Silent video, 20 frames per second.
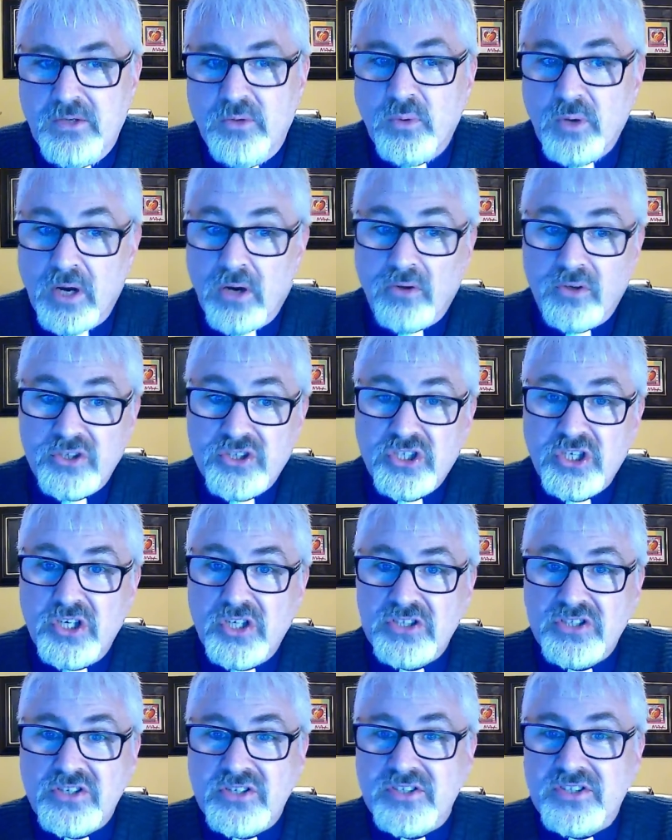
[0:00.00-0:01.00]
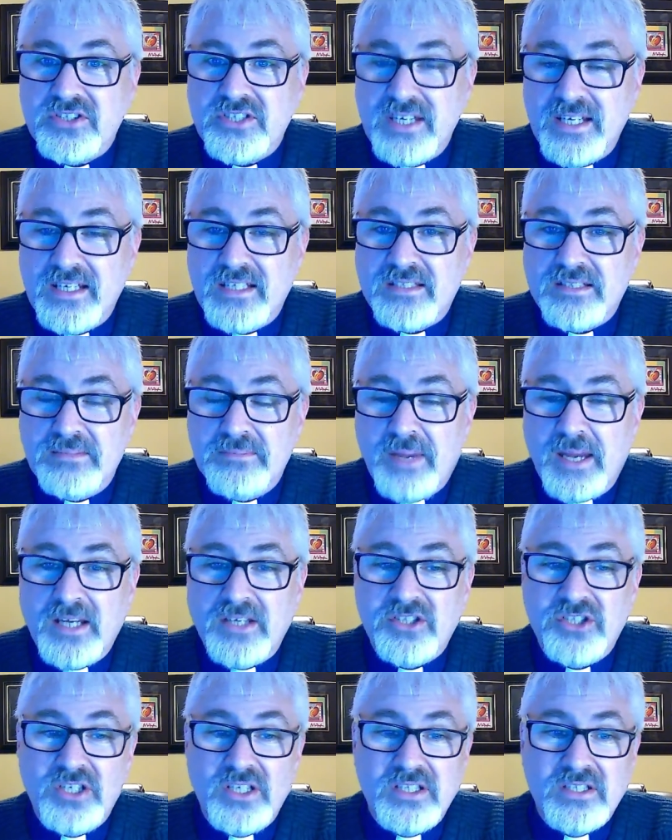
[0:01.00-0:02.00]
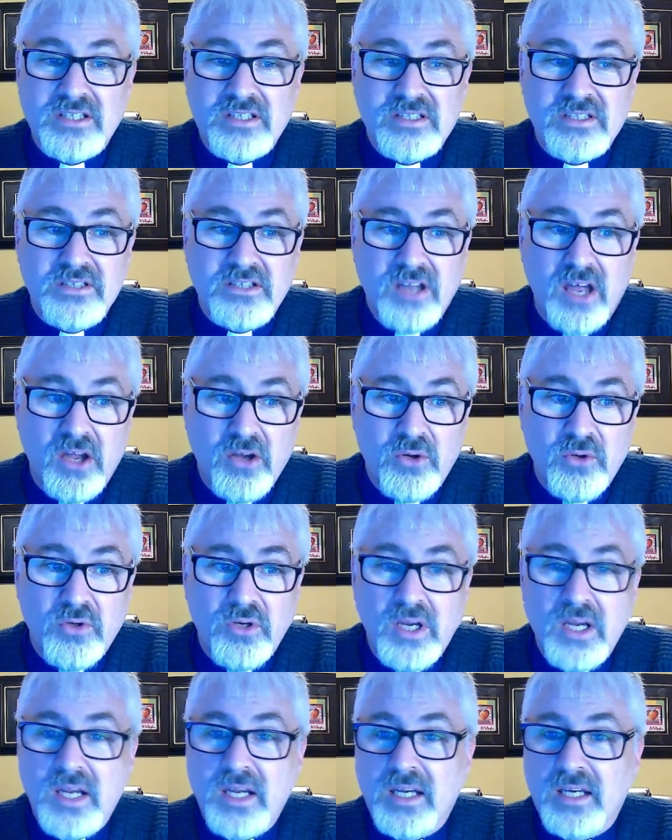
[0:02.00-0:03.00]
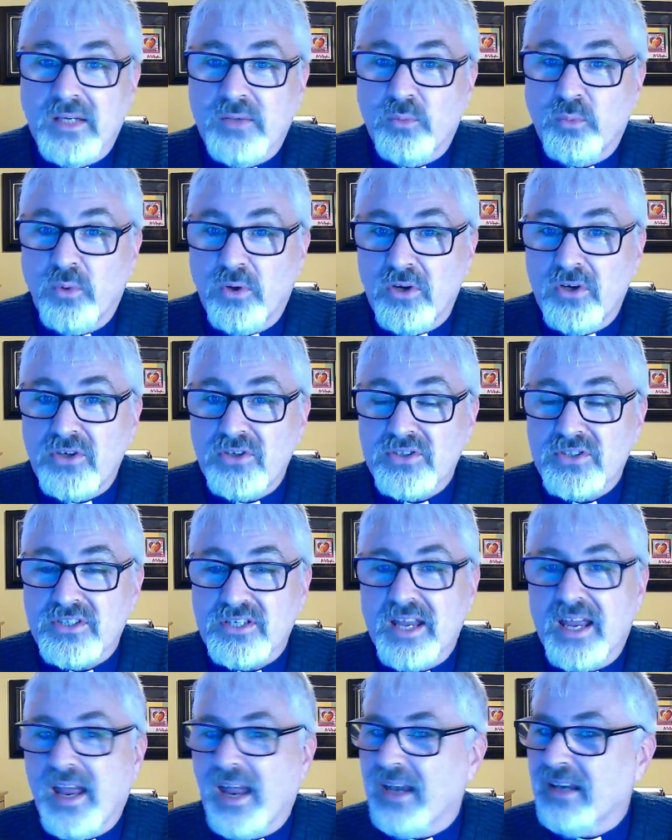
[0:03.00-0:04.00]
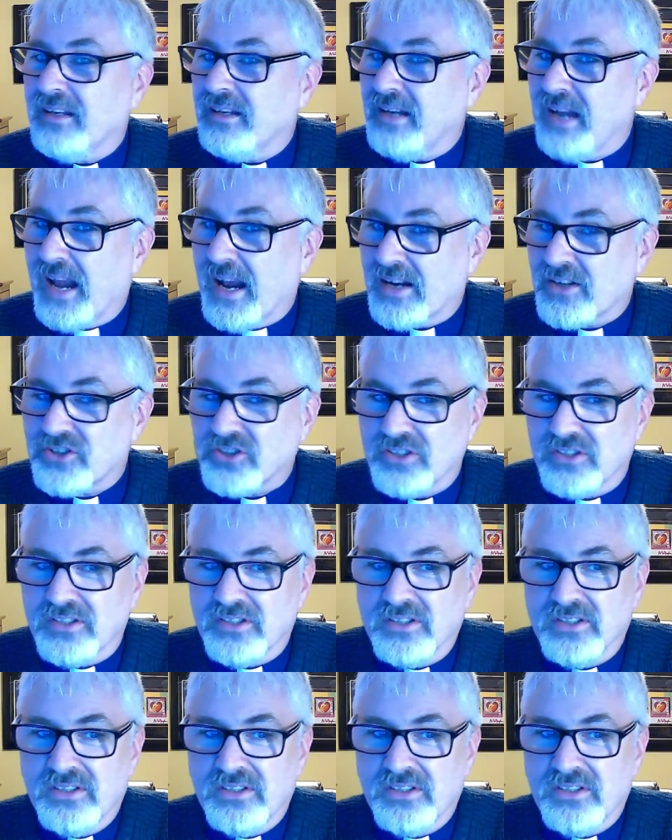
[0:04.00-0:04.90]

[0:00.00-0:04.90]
We are a church that seeks to make Jesus known in words and in action.